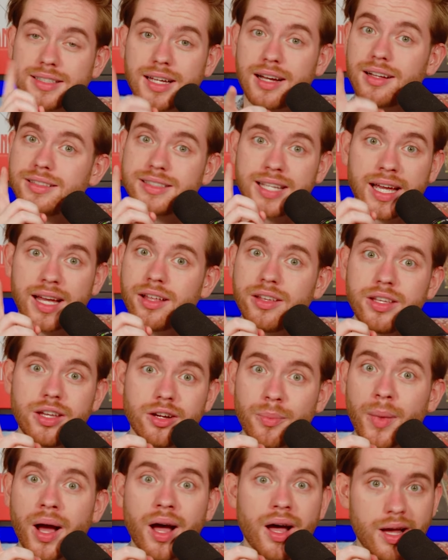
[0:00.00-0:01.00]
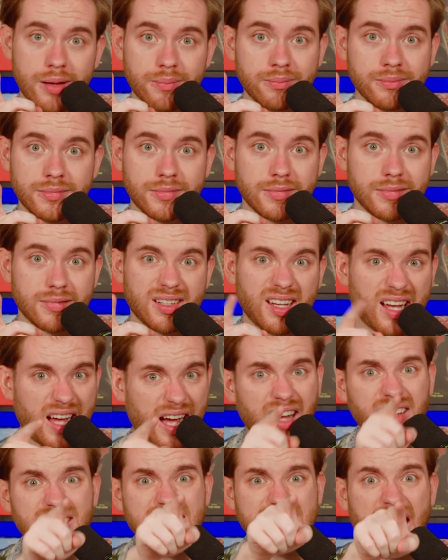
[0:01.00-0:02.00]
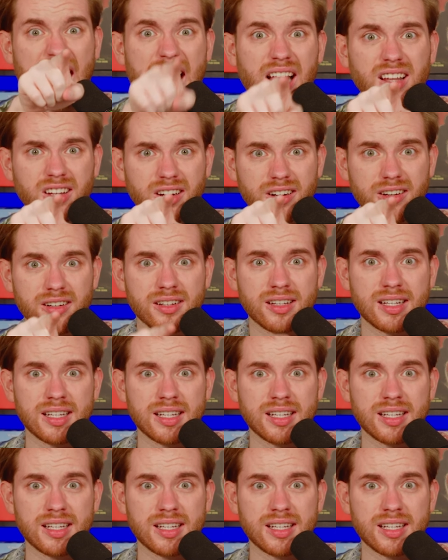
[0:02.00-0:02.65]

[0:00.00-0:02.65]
I'll tell your mom. I'll tell her.